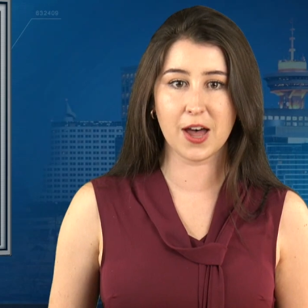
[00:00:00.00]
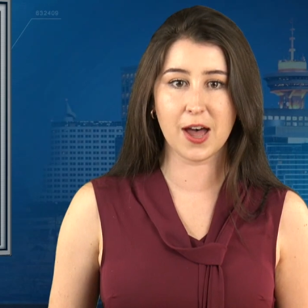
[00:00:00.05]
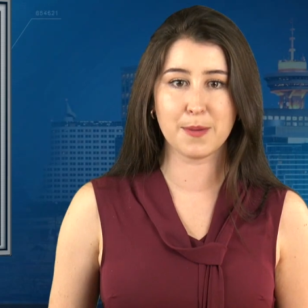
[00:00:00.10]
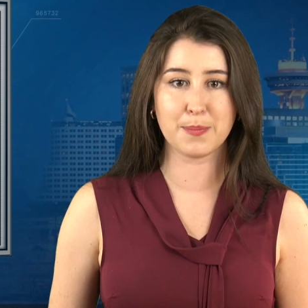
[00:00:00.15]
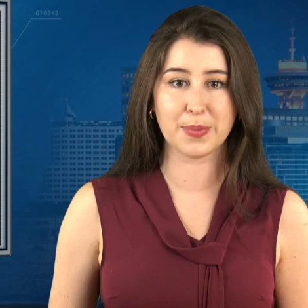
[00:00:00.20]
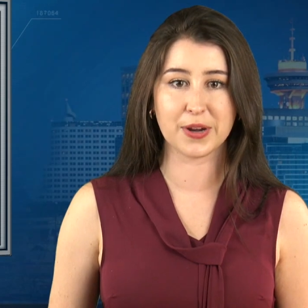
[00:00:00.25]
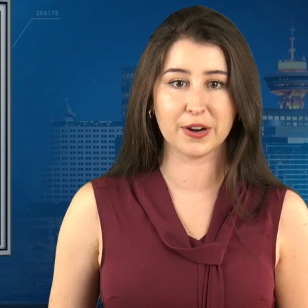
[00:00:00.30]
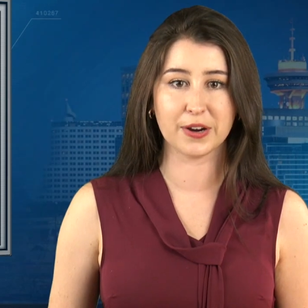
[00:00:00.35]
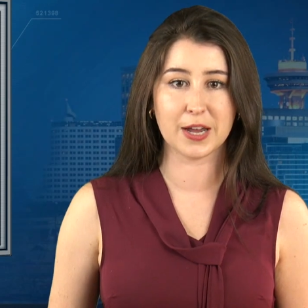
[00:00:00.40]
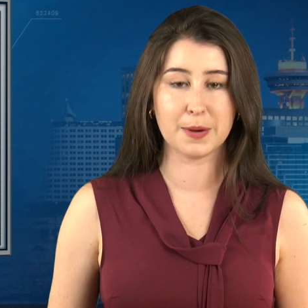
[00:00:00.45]

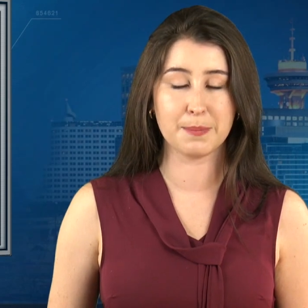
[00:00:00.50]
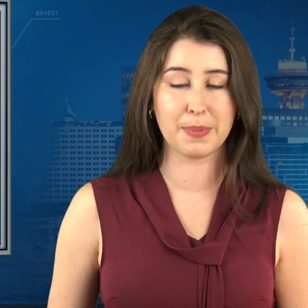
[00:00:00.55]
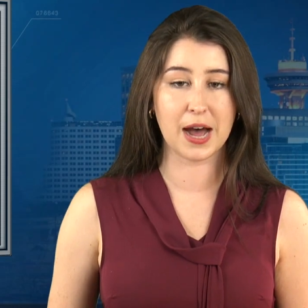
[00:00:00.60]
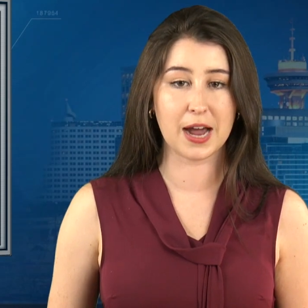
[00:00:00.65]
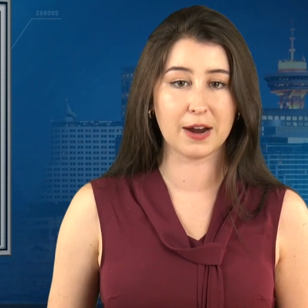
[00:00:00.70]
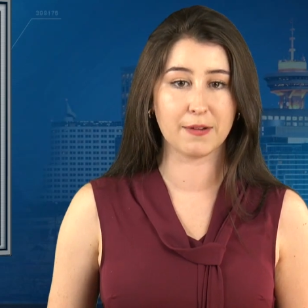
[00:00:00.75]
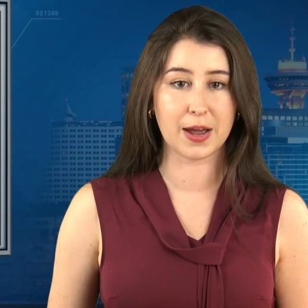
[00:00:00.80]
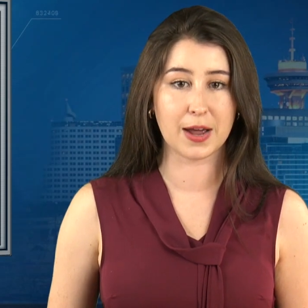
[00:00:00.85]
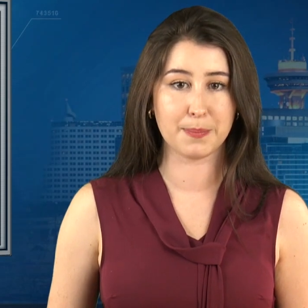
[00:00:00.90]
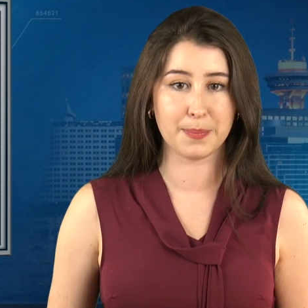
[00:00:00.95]
Iberian
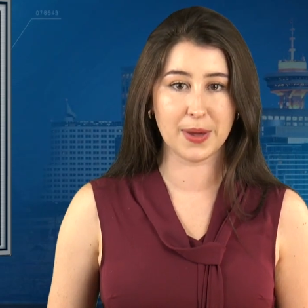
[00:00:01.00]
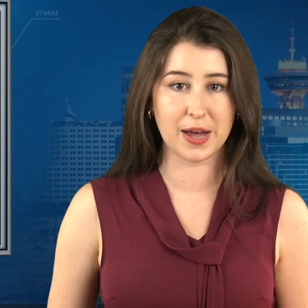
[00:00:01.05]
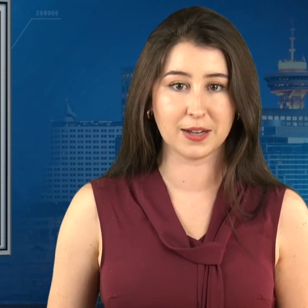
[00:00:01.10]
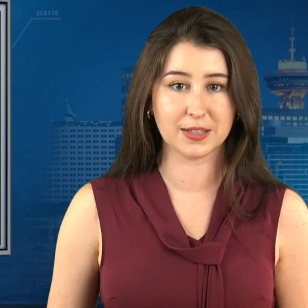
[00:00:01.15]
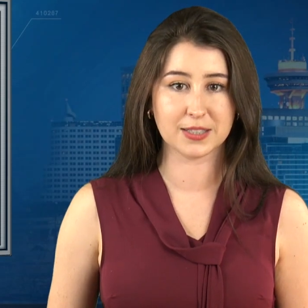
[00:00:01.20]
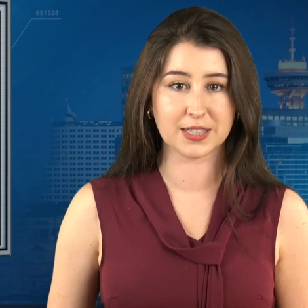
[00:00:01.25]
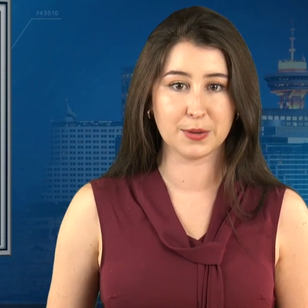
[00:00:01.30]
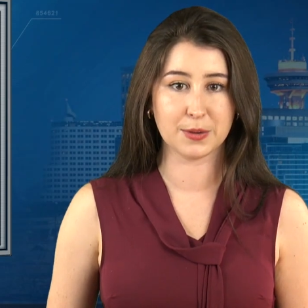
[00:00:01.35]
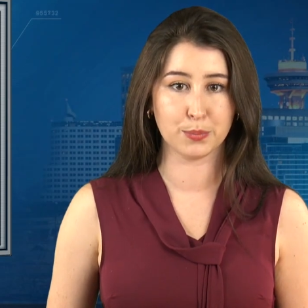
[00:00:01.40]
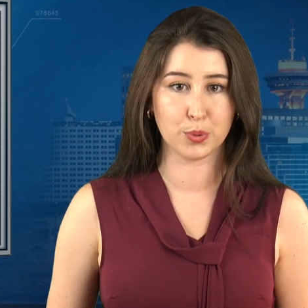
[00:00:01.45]
Pyrite
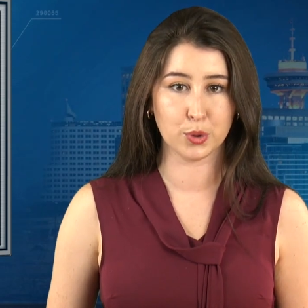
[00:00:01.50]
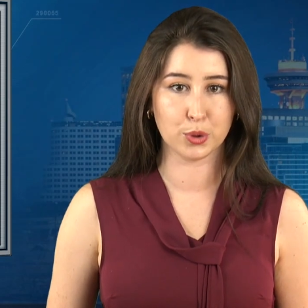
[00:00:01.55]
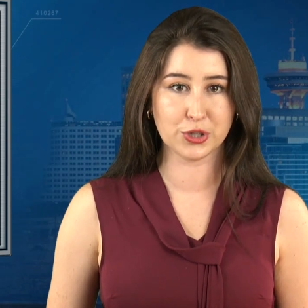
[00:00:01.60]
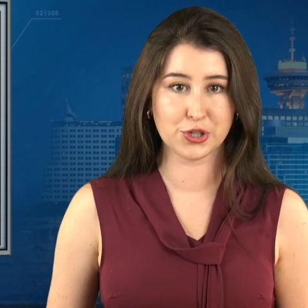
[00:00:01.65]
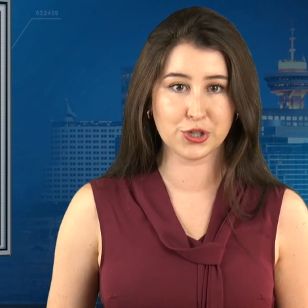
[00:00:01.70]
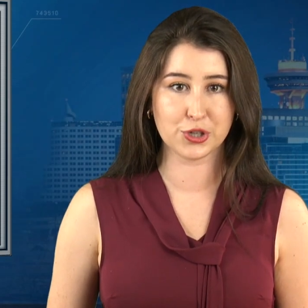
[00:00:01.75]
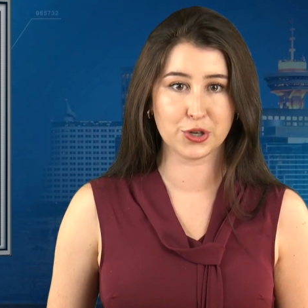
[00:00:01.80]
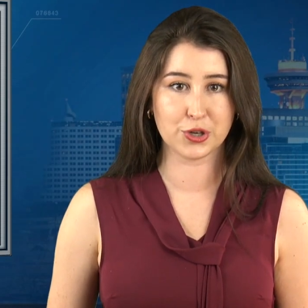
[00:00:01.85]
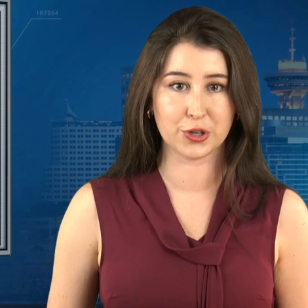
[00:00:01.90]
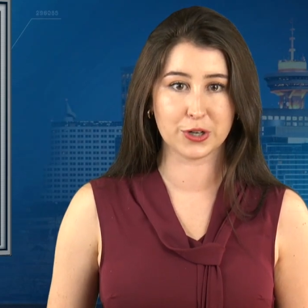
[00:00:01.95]
Belt in
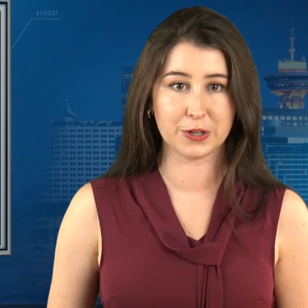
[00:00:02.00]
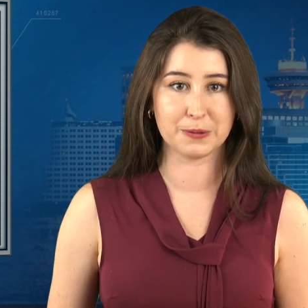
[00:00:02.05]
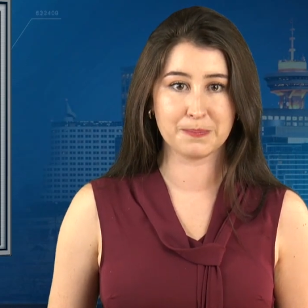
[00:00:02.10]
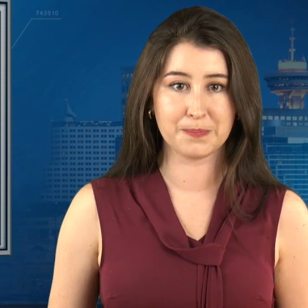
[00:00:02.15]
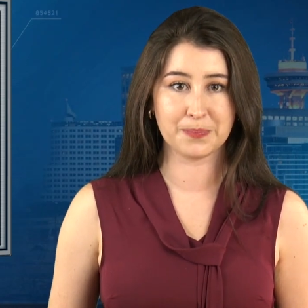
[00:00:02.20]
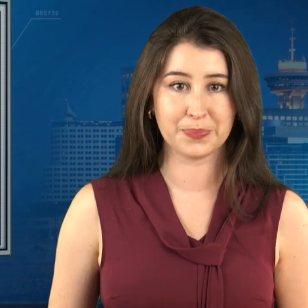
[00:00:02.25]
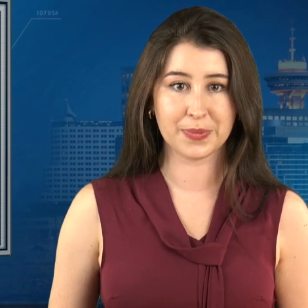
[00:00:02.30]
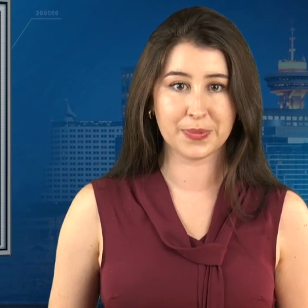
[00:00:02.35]
Portugal.